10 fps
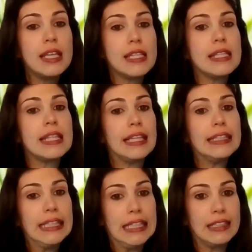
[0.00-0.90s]
Since
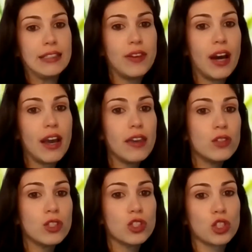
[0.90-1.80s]

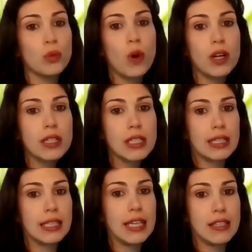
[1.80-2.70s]
1995, she works
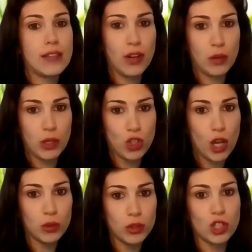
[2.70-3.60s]
at Chiesi
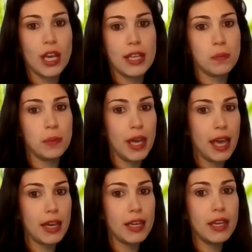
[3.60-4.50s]
Pharmaceutici
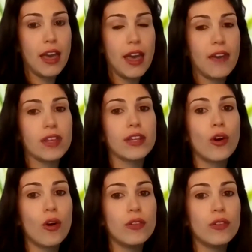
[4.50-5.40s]
SPA, having
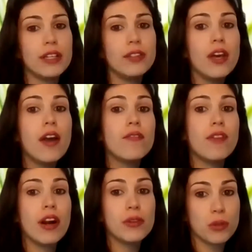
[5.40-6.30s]
covered
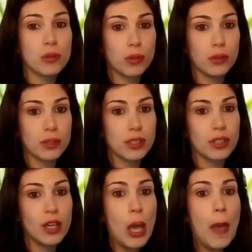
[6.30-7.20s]
various roles,
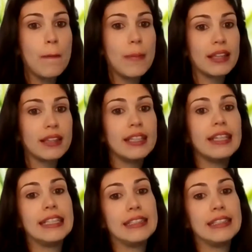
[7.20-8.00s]
mainly in